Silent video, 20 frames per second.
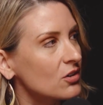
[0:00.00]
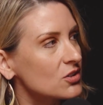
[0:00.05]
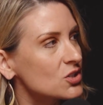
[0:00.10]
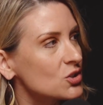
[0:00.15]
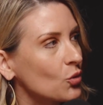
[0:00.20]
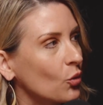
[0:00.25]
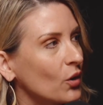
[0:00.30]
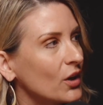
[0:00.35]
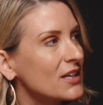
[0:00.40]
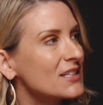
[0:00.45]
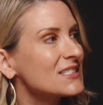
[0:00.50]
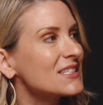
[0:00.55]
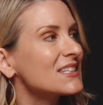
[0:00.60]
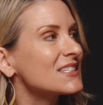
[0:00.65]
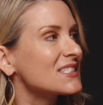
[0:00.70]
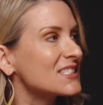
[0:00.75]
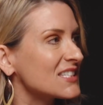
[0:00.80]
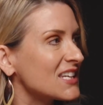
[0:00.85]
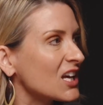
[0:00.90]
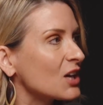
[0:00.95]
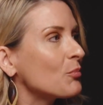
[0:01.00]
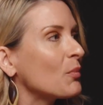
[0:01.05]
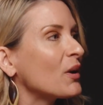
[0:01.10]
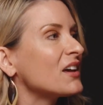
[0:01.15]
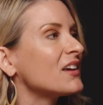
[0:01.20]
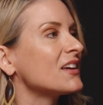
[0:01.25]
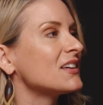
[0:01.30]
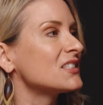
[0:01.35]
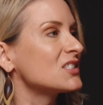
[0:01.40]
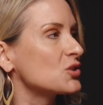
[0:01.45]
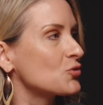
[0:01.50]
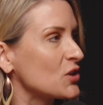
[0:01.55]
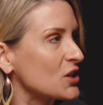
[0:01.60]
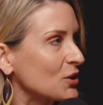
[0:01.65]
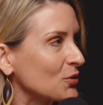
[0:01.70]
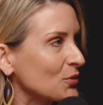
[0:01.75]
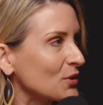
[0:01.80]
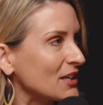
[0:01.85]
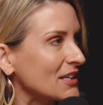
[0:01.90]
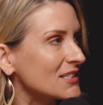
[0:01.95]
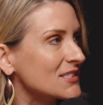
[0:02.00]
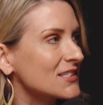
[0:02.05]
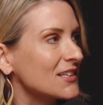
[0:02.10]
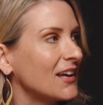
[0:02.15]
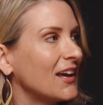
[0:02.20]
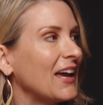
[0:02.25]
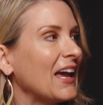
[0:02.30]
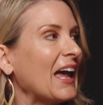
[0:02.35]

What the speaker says: stories, stigma is decreased.